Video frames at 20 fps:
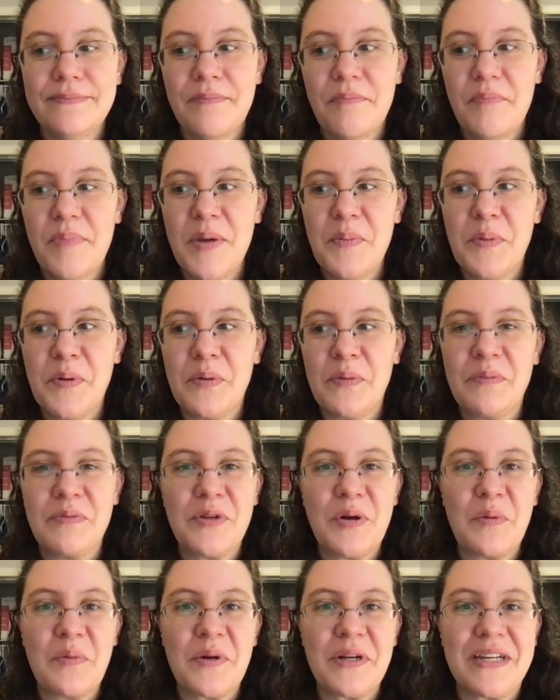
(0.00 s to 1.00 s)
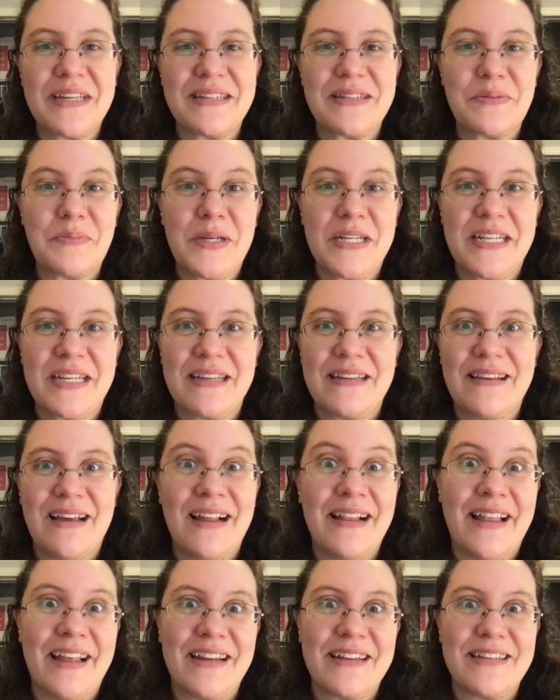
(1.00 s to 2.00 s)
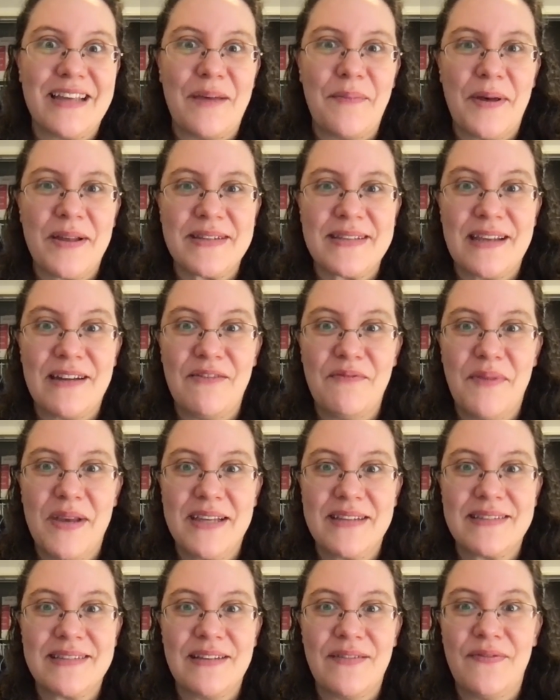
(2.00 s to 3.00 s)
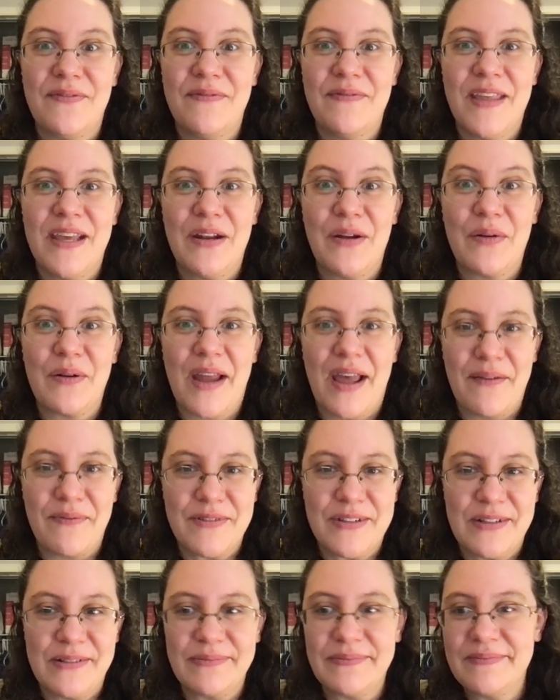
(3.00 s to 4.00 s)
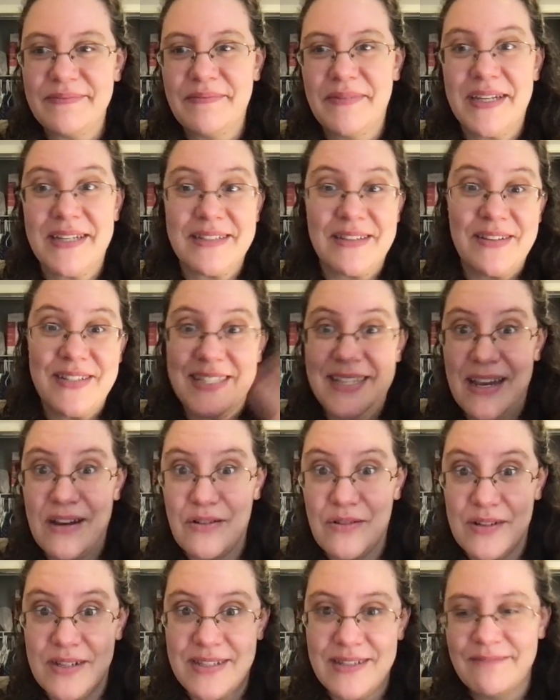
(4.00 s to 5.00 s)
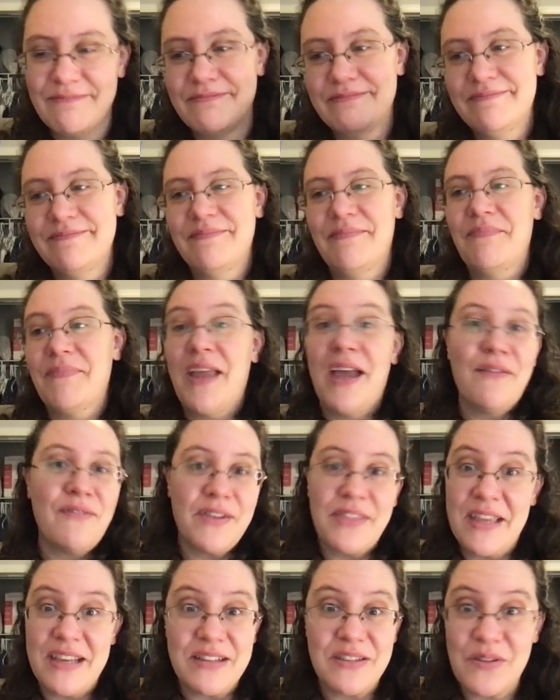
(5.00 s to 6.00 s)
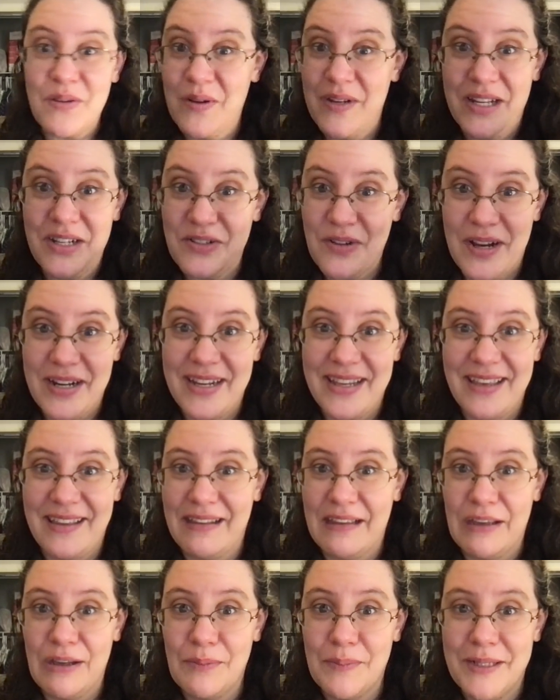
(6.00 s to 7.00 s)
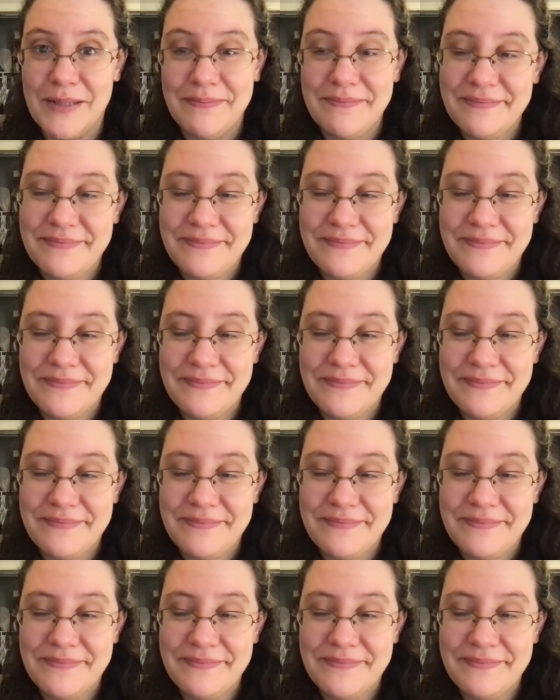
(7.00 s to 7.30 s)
people don't want to spend a, a lot of time outside of base if they don't have to, because it's dangerous. Everything's going to try to kill a human.